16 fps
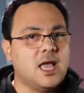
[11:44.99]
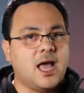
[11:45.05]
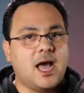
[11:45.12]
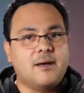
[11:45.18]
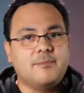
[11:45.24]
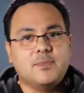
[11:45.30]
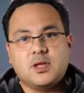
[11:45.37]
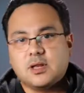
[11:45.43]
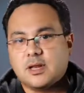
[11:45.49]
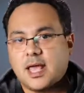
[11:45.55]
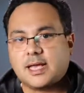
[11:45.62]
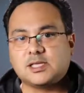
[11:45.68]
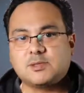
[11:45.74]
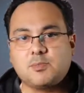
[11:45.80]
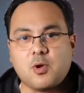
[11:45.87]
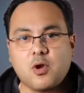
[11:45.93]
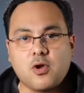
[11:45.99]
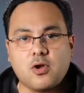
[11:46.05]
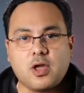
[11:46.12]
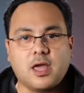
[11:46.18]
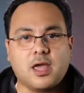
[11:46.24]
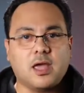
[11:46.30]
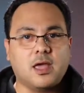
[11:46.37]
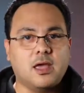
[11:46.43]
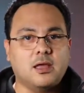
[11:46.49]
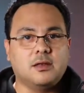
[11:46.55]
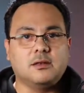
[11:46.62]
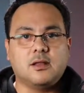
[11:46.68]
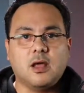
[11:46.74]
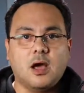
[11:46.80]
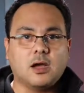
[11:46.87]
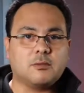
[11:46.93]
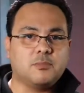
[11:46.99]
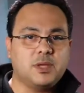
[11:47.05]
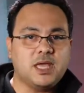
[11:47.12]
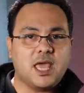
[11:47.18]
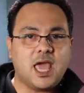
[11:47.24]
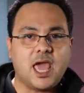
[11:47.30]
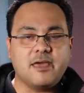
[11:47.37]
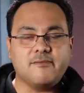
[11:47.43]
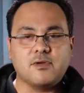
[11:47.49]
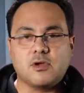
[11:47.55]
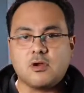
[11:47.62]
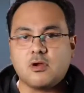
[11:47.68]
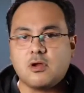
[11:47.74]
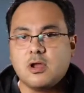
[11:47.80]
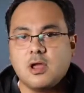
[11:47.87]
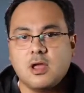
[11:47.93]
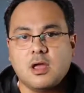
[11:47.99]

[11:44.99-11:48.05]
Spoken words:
I'm not an expert in dog behavior,